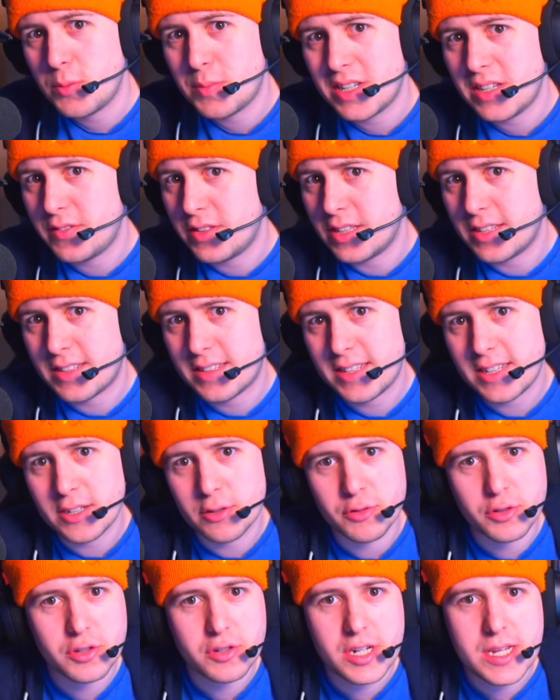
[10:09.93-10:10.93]
but even this
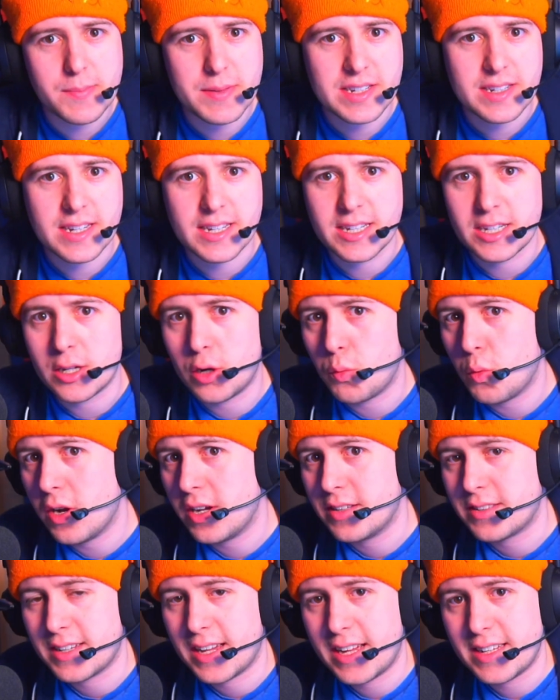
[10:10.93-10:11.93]
single stream is taking a
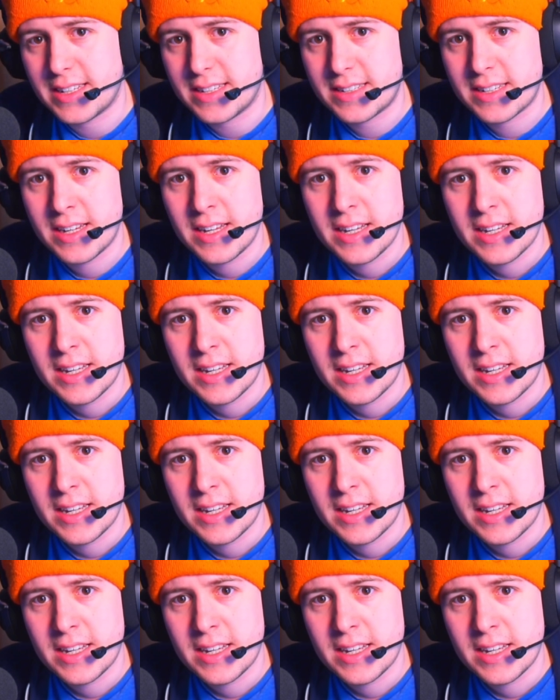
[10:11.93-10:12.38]
while to edit.